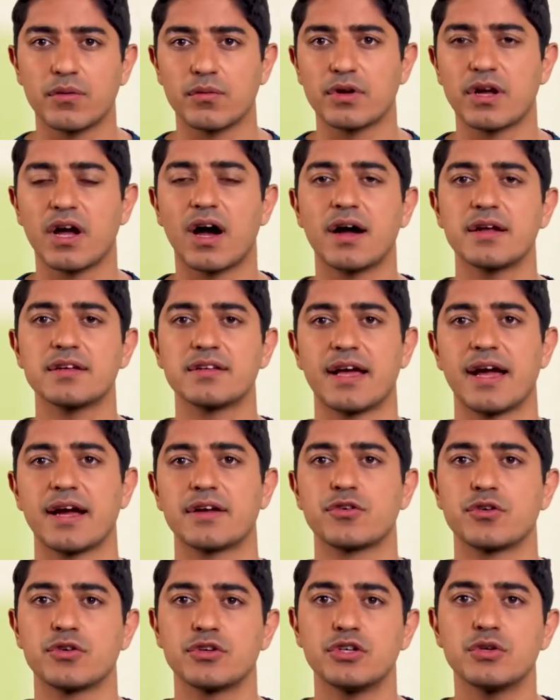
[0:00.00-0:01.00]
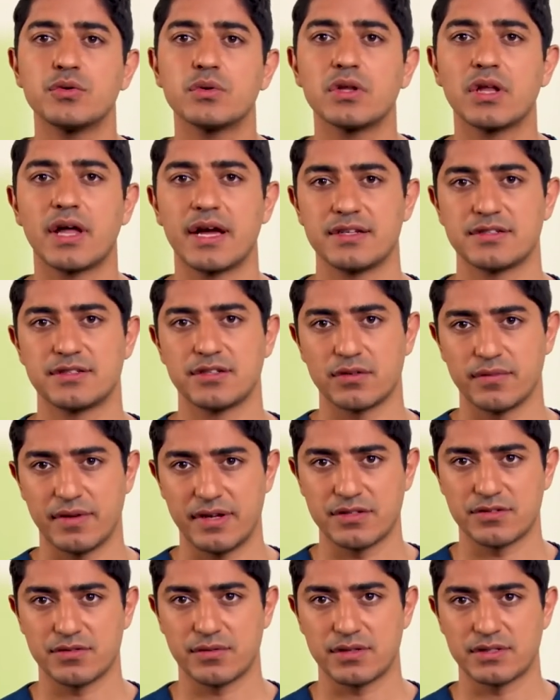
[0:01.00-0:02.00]
contact or utilize their
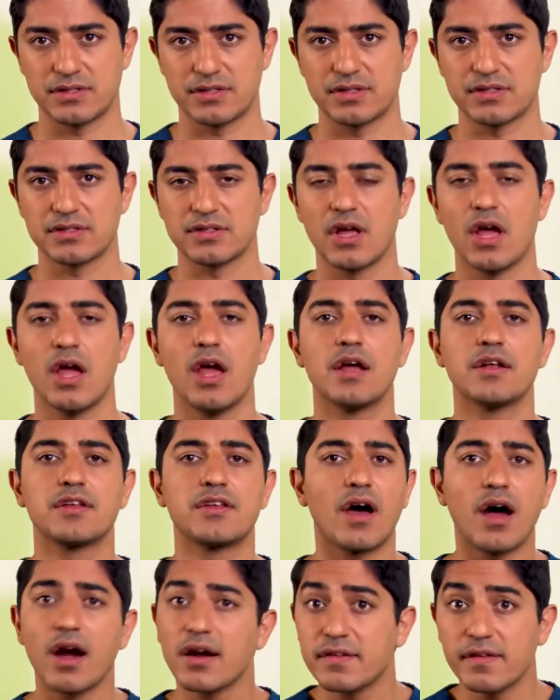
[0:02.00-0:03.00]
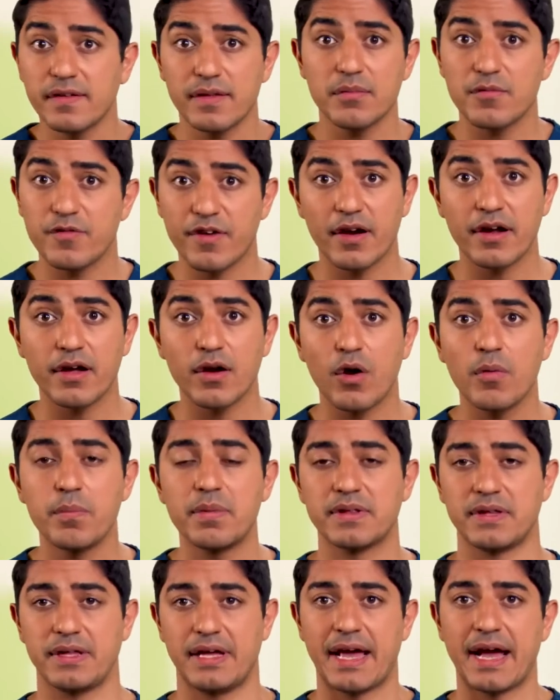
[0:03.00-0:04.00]
resources. Talk to them very
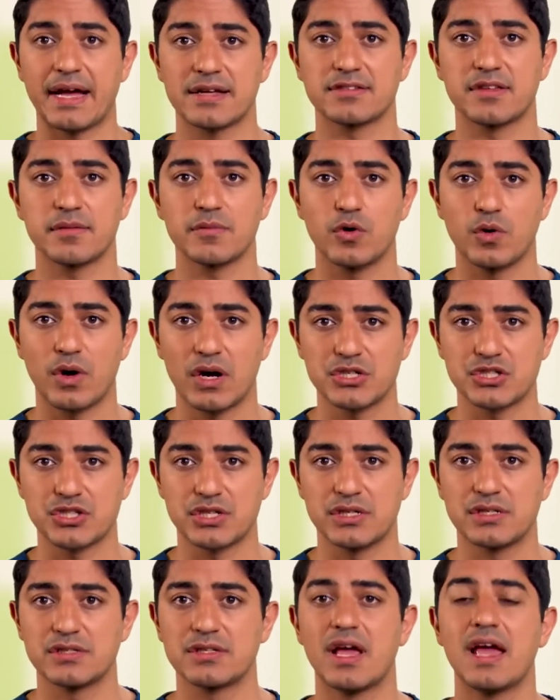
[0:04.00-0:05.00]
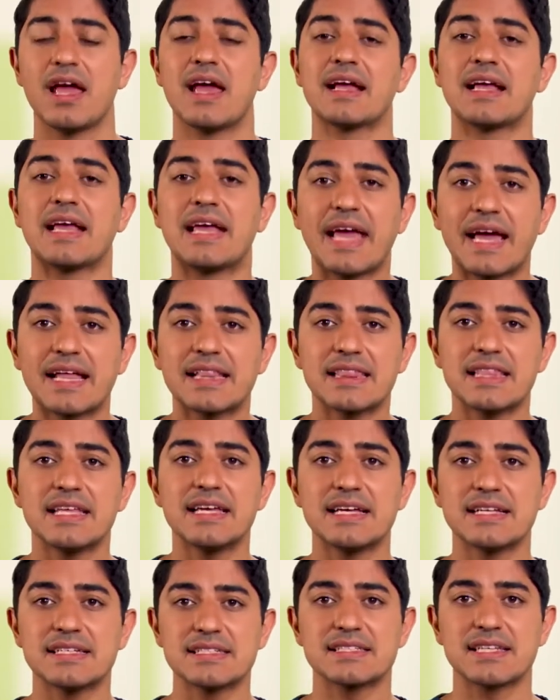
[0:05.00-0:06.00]
openly, ask them questions. Get
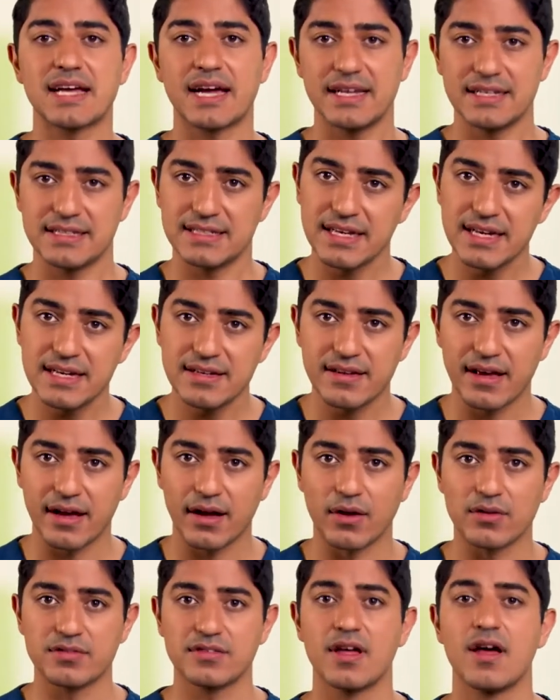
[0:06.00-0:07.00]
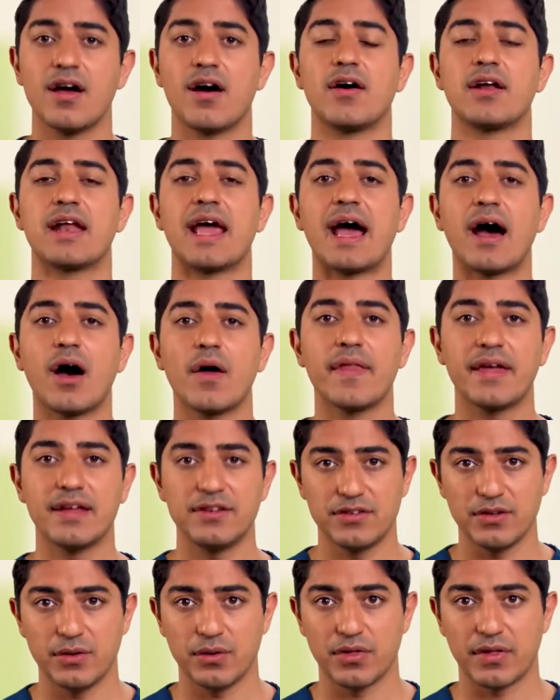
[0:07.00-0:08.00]
the inside details on how they
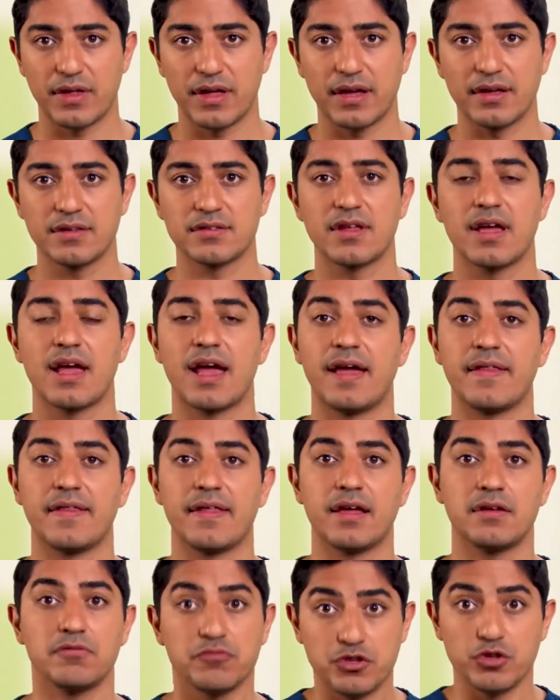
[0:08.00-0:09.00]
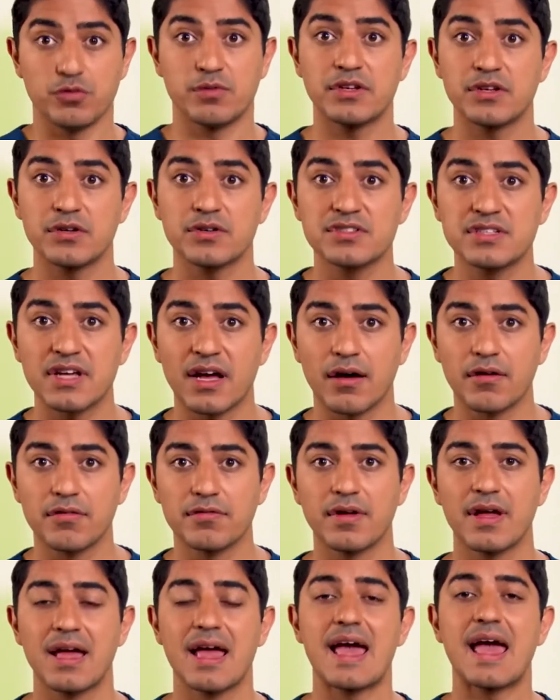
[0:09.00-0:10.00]
do things, and then do it
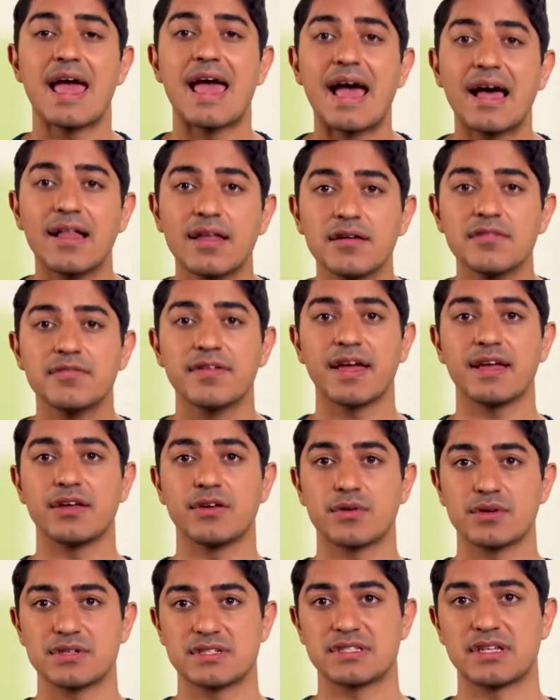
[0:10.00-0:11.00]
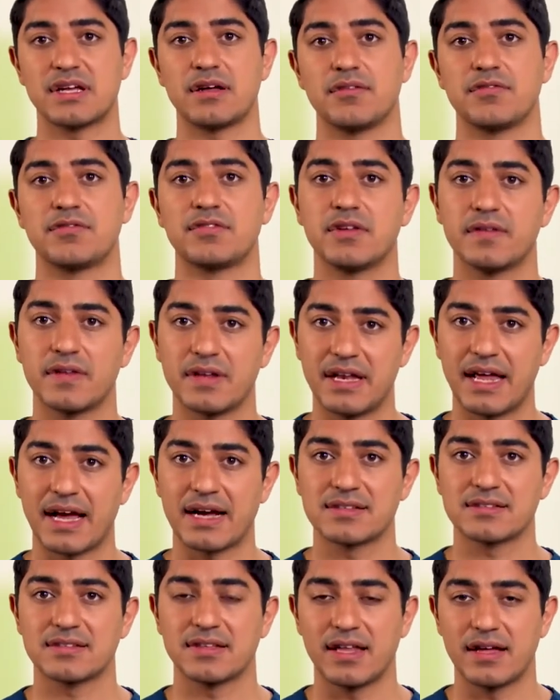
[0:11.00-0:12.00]
yourself. Elevate yourself to the
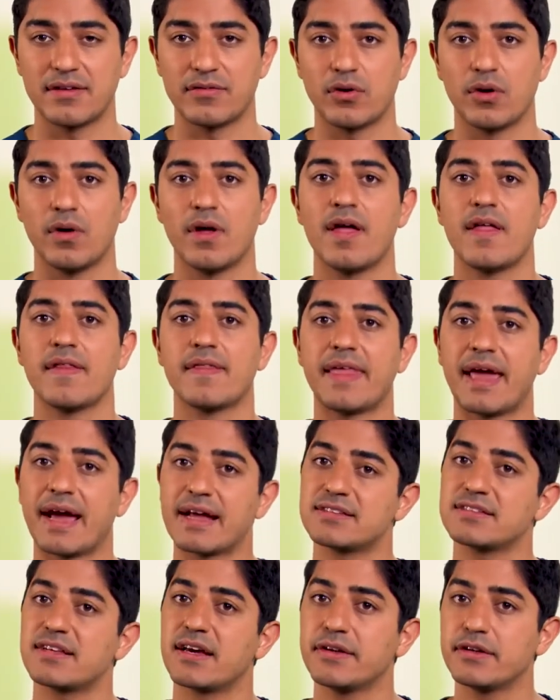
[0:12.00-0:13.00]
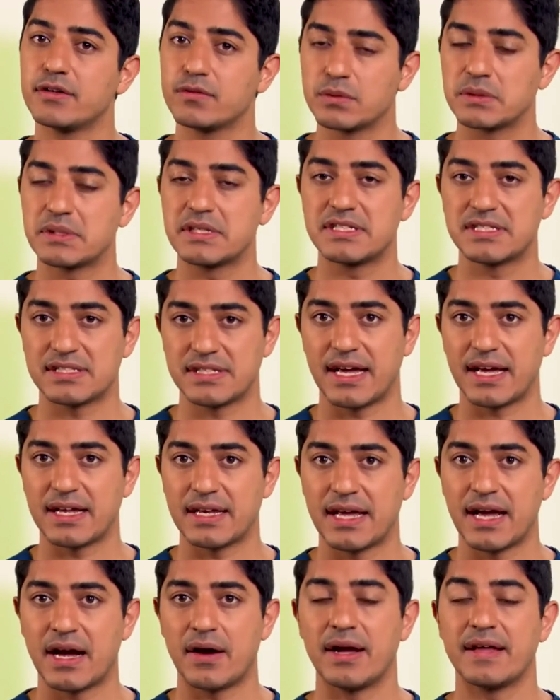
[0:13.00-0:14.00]
next level. That's how you really
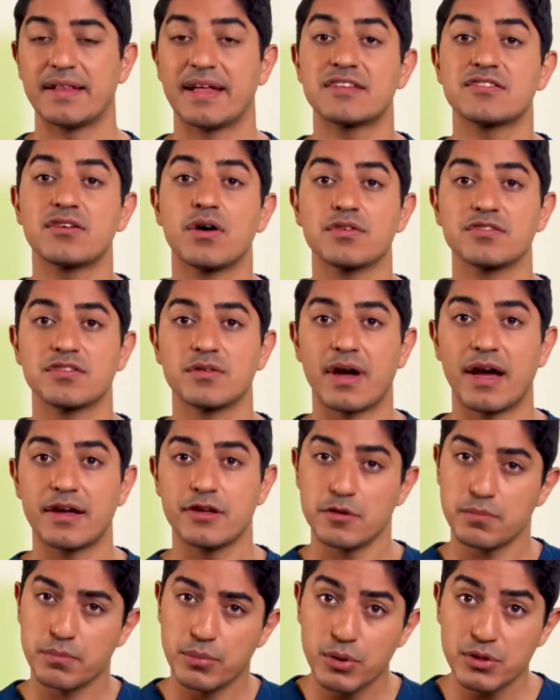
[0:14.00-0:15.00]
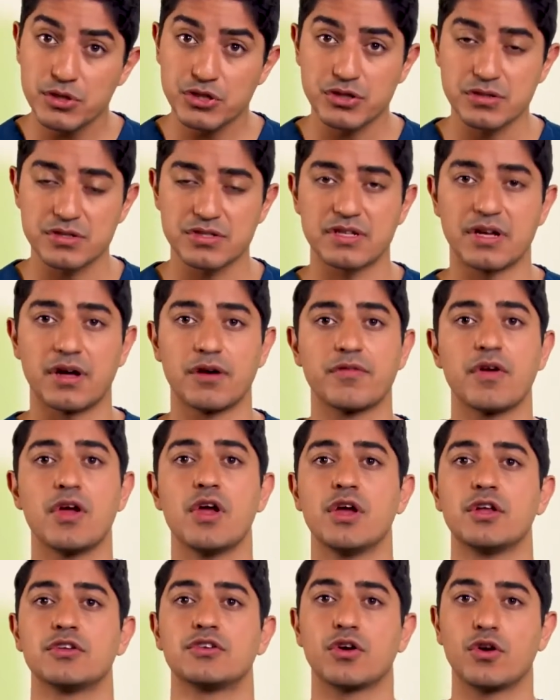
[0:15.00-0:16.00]
stand out, and that's also how you push yourself
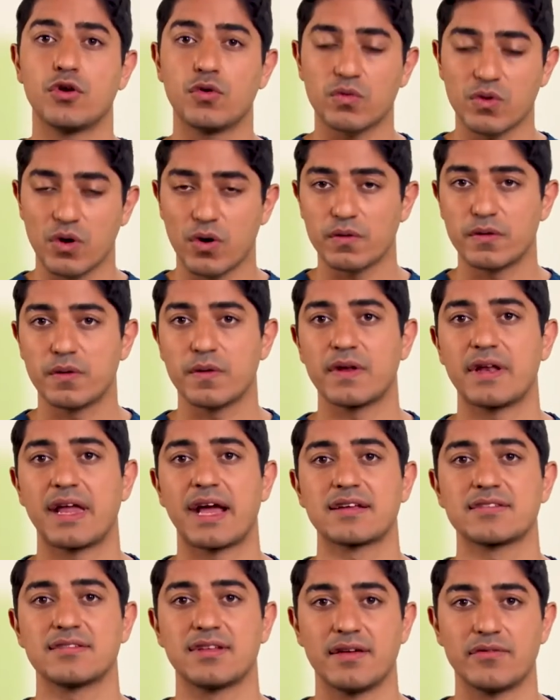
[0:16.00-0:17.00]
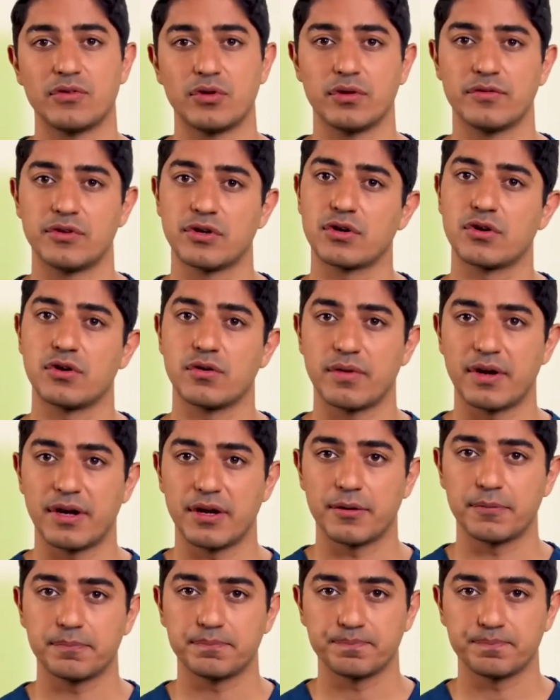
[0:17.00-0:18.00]
to grow to the next level of your career.